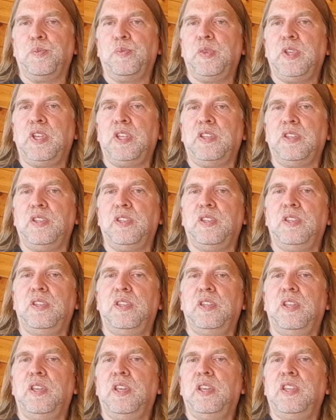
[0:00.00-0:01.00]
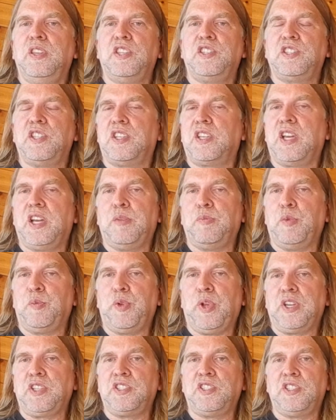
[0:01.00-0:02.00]
And this is a common
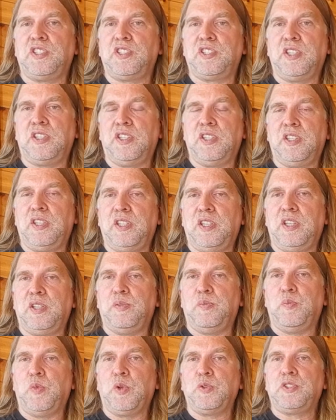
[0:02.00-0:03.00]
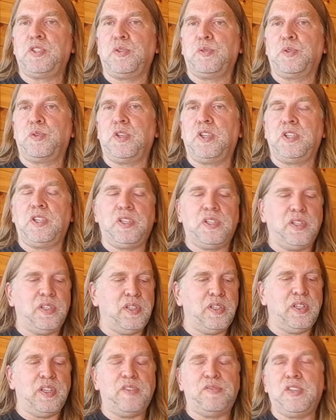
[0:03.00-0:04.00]
practice that's done in most ear training,
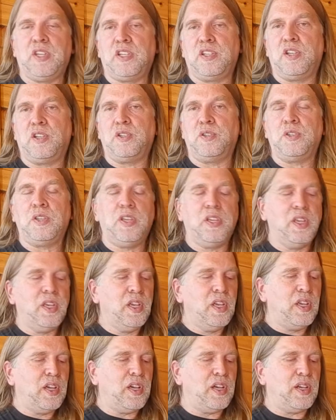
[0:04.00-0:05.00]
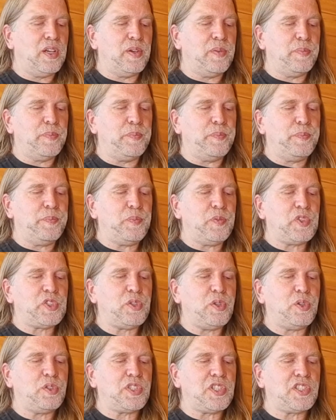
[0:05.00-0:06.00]
if not all. So
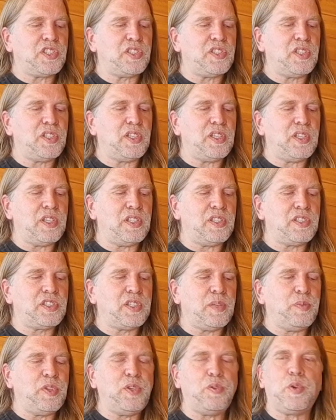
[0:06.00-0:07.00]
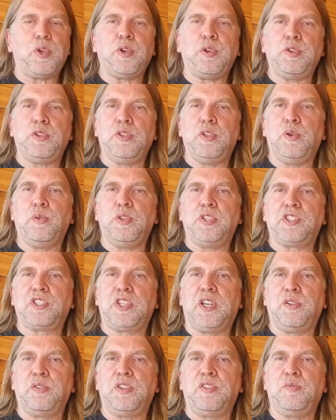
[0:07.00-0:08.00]
use something you already know the
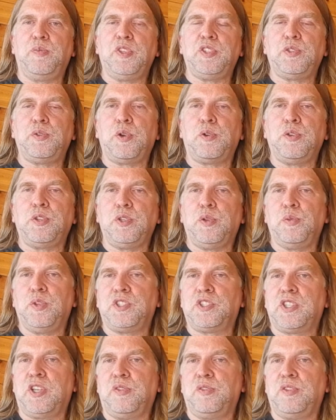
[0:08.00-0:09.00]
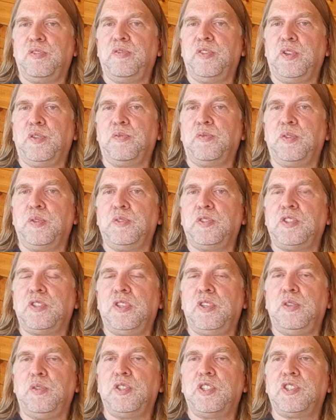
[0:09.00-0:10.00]
sound of, because you already know the sound of intervals.
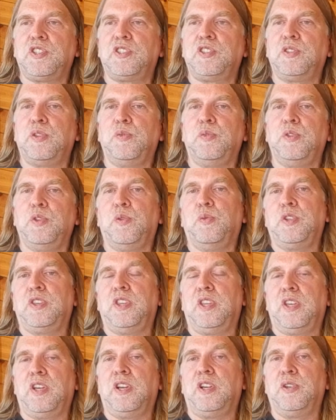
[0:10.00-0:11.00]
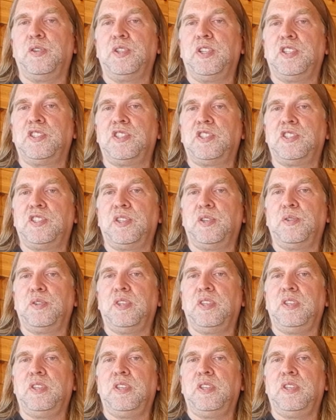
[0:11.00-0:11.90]
You just don't know what they are necessarily.